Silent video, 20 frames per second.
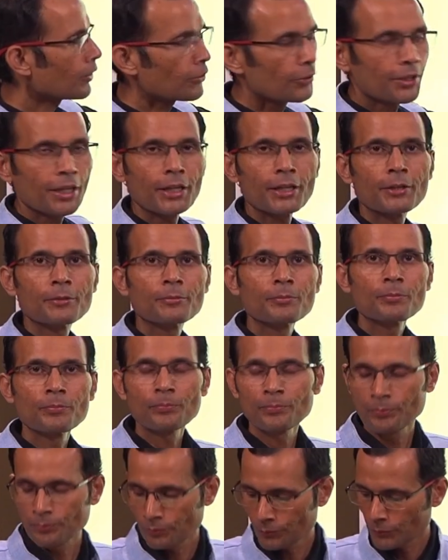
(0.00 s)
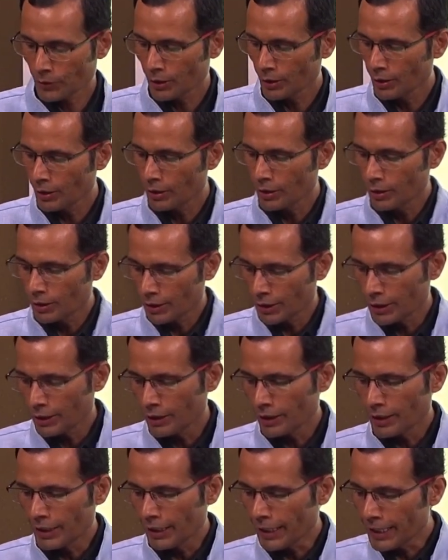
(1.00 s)
Okay.
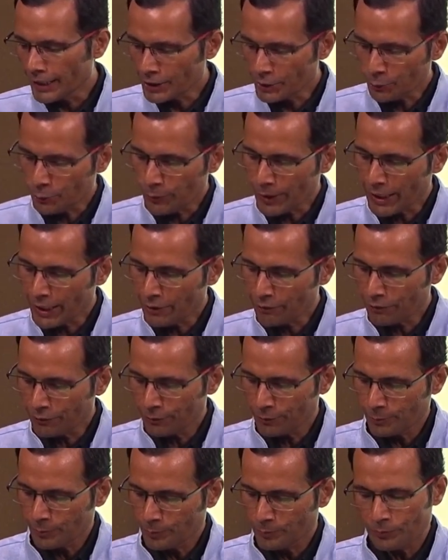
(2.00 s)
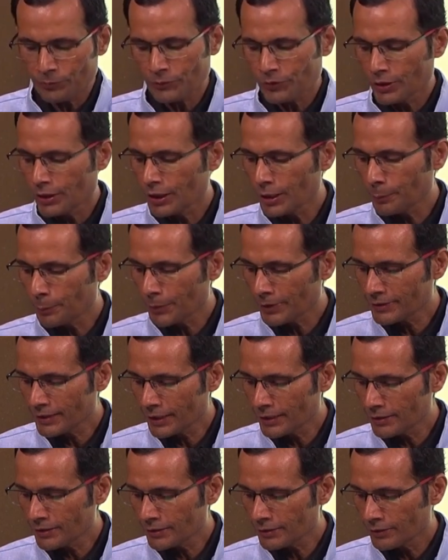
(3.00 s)
H wave
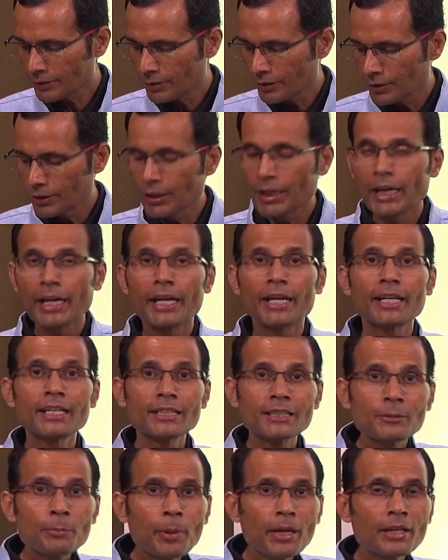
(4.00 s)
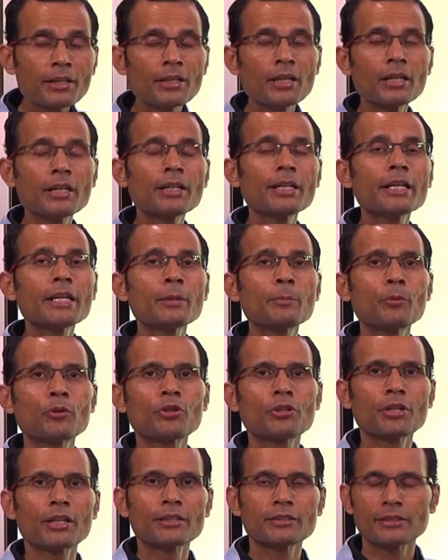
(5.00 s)
represents his bundle
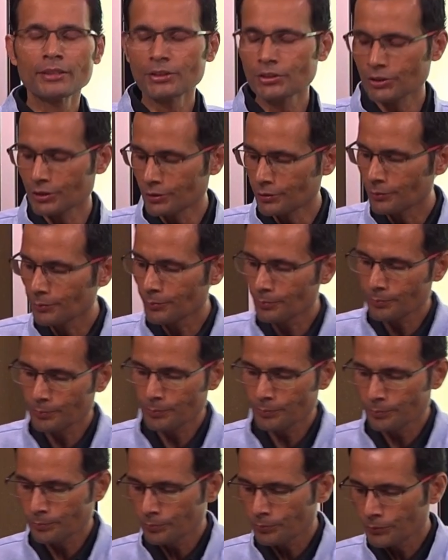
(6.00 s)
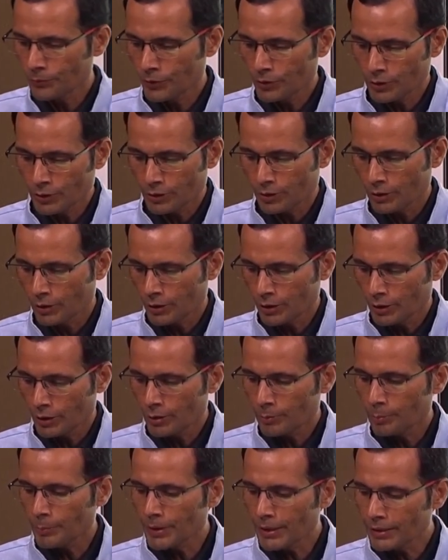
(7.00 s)
depolarization,
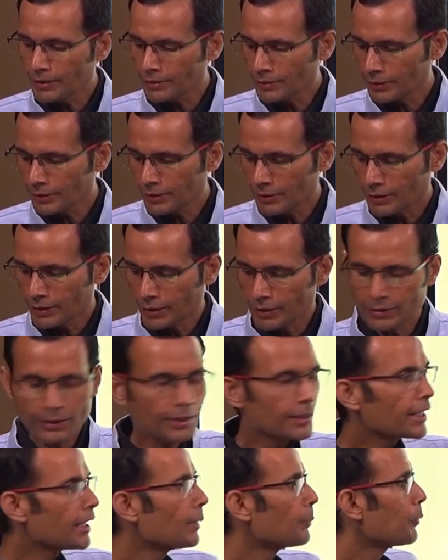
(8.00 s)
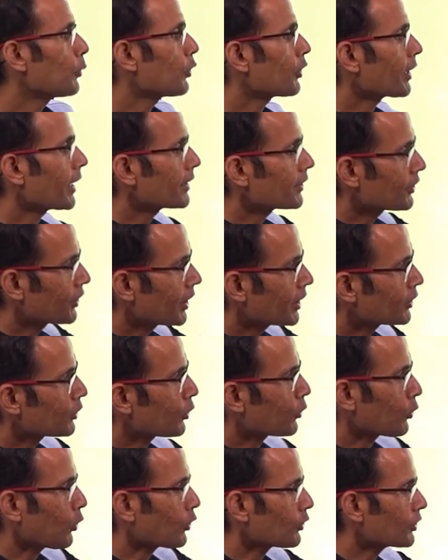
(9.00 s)
means the depolarization has
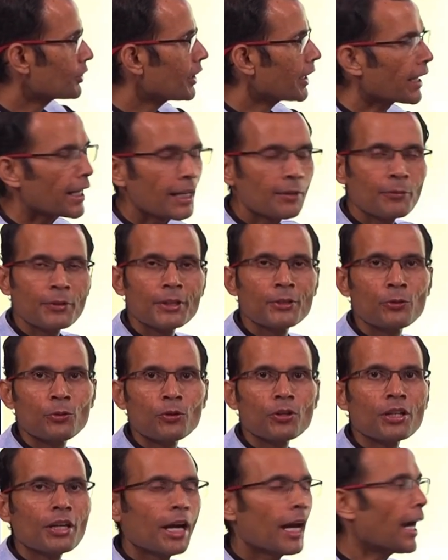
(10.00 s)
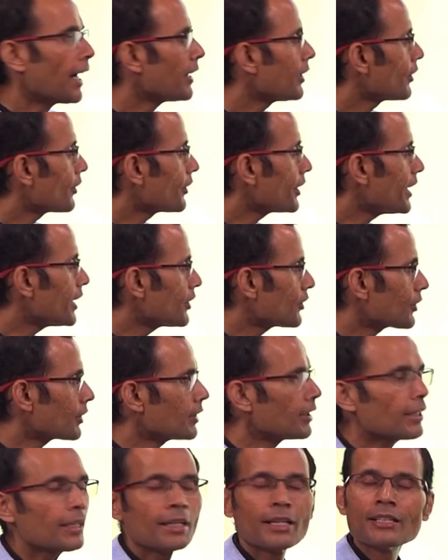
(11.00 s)
crossed the AV node and reached
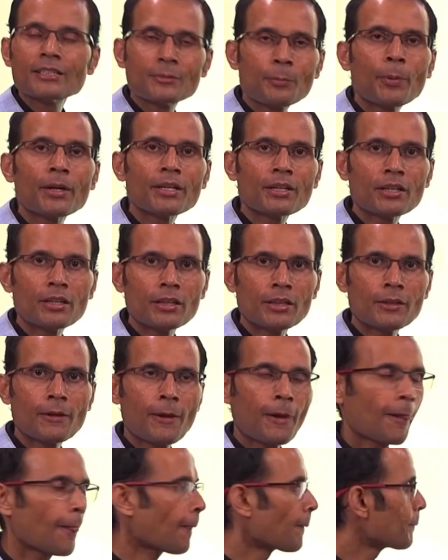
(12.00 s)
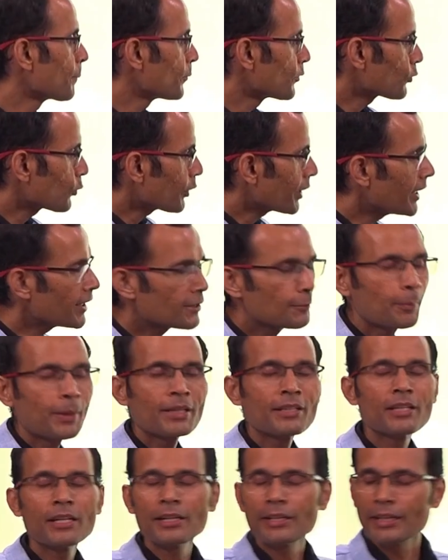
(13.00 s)
the his bundle. So, his
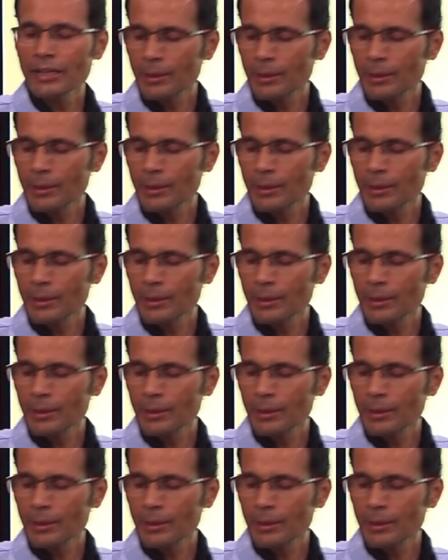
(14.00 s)
bundle